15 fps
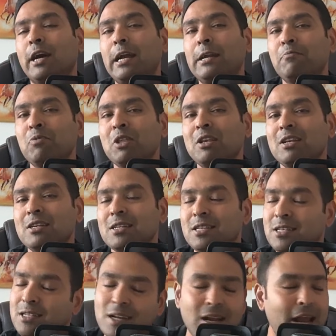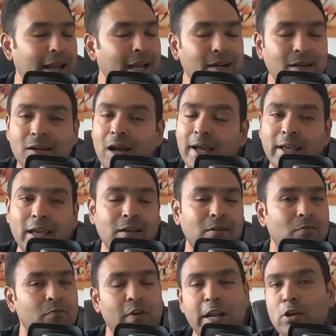And still, I can
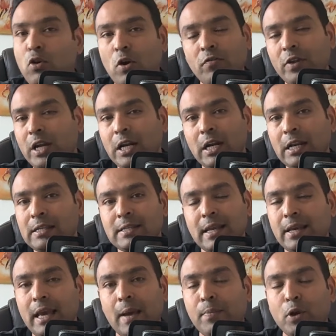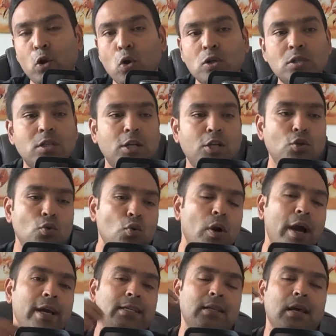very confidently say, Capricorns, that you
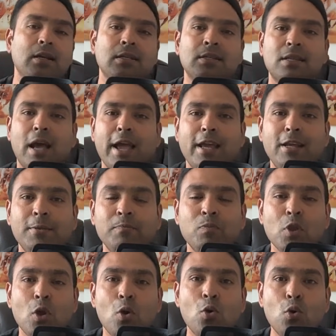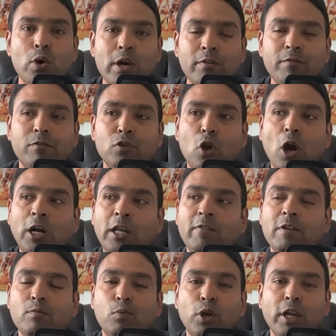guys are a sign who, if not
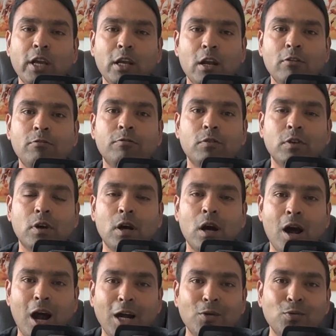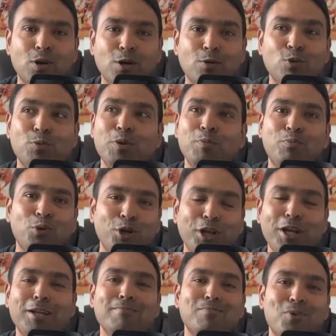even putting enough hard work, would be
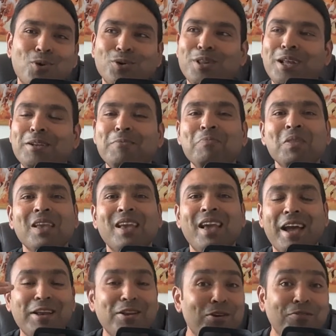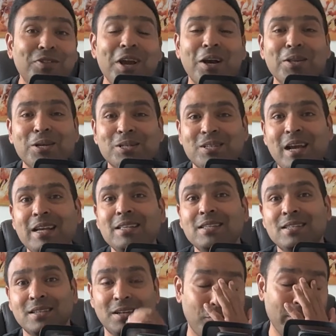putting in more than any of the other
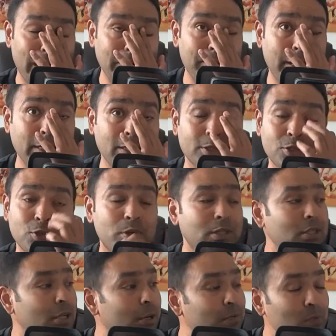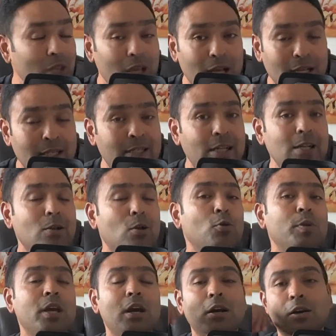signs for that matter. So it's still going to
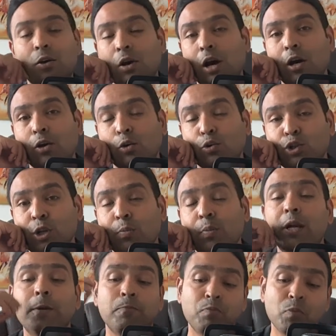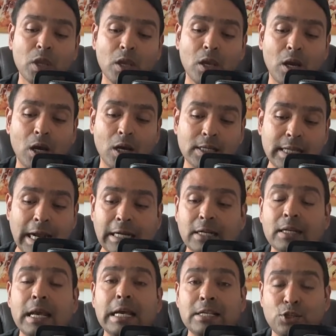be a crucial bit. Saturn
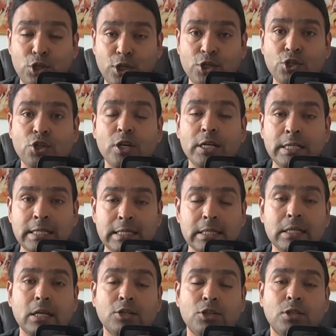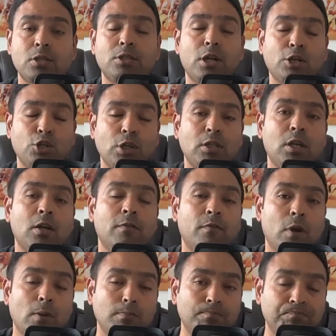has changed its nakshatra
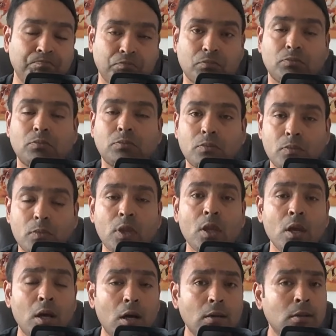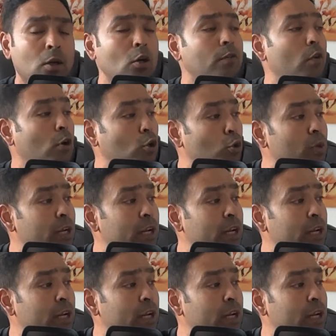from 3rd of October.